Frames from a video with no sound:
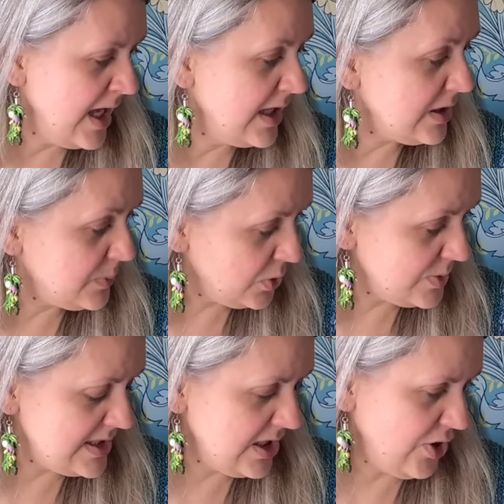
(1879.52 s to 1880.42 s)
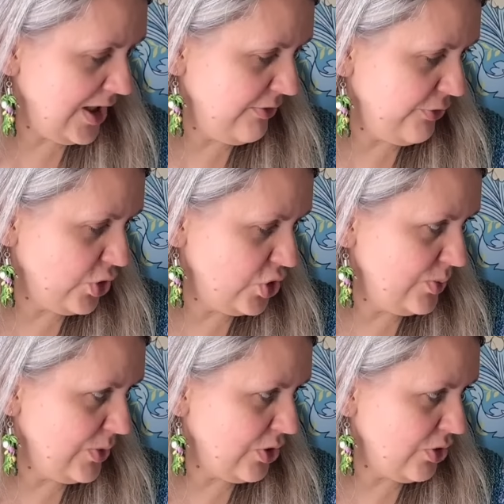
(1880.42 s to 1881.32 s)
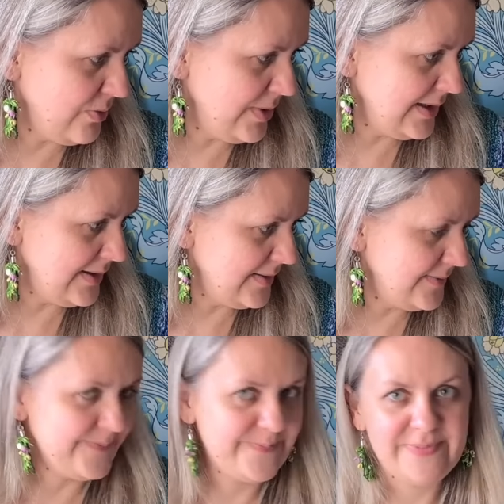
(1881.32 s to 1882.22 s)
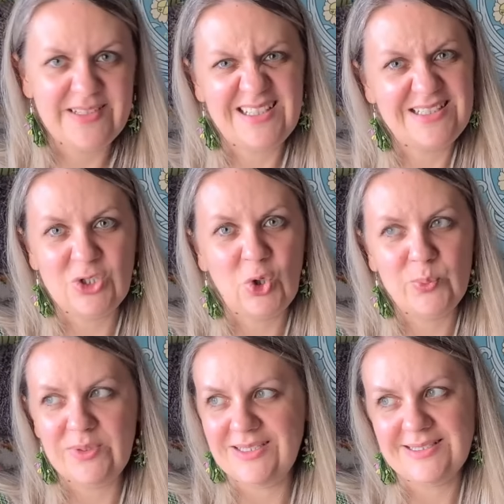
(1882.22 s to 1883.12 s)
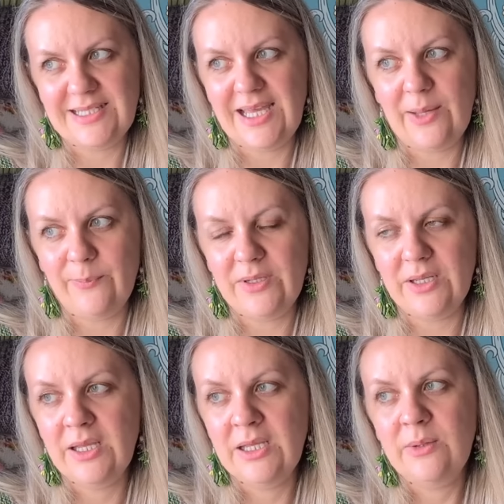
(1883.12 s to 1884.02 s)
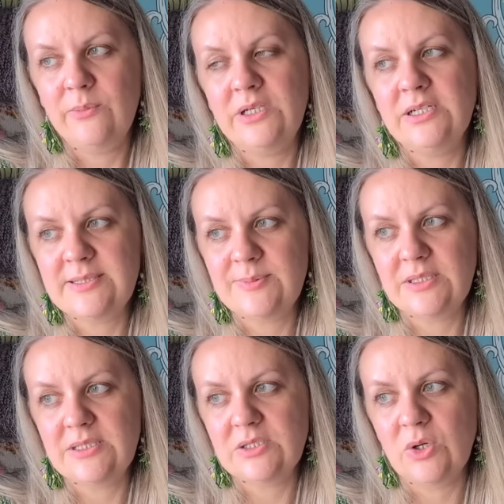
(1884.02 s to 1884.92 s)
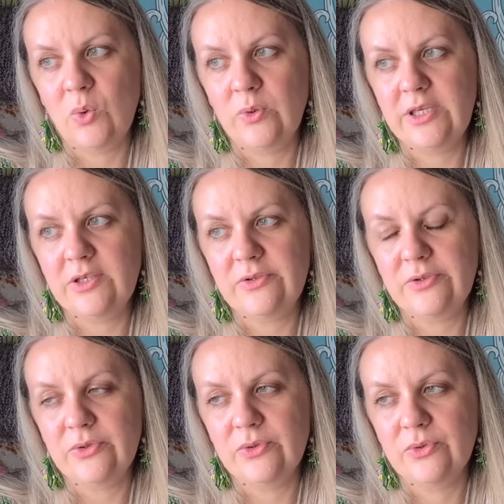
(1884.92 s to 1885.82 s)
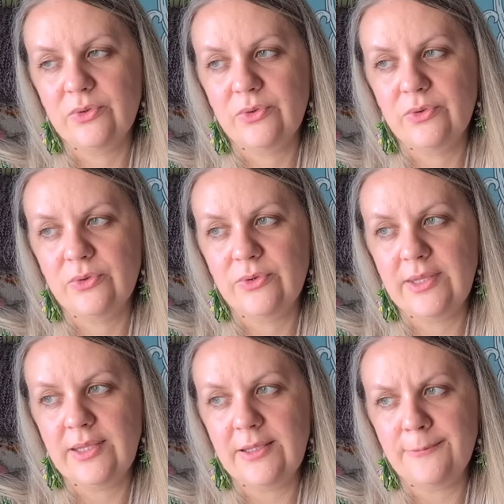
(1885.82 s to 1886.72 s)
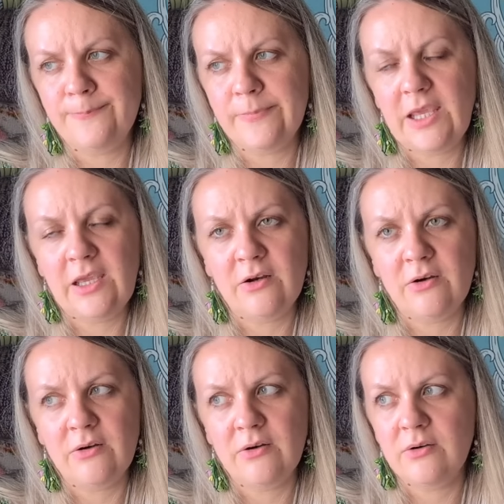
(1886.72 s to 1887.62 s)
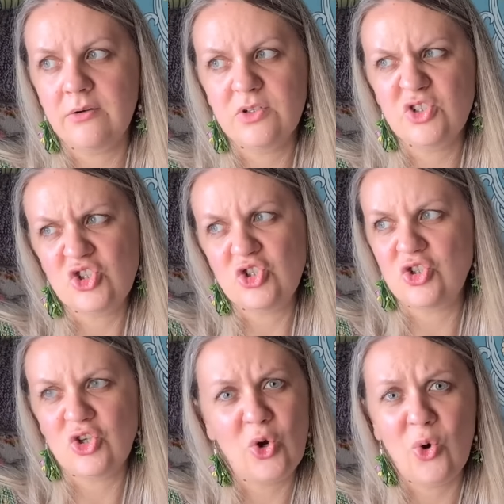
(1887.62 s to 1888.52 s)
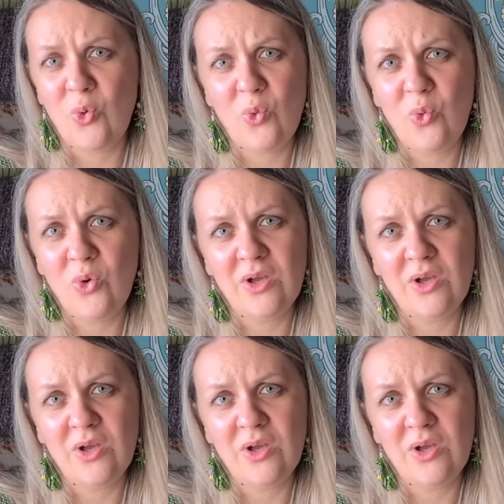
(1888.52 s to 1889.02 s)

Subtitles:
They're promising rain for tomorrow, but let's hope it doesn't happen. My husband is going to the air show